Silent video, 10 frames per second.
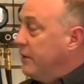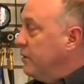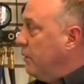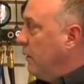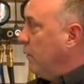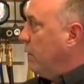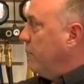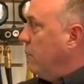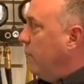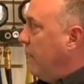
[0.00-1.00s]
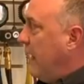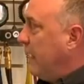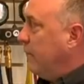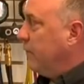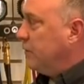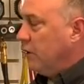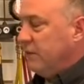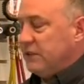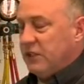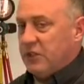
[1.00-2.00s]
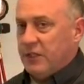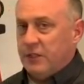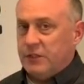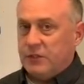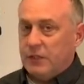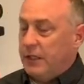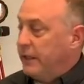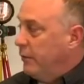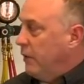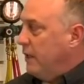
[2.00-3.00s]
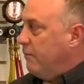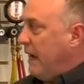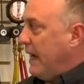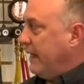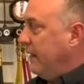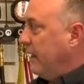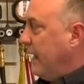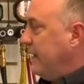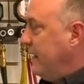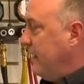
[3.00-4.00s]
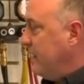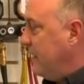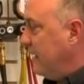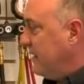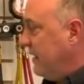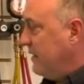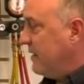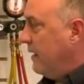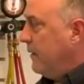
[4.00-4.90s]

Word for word: This review of vacuum for service engineers is literally written back in the 1960s.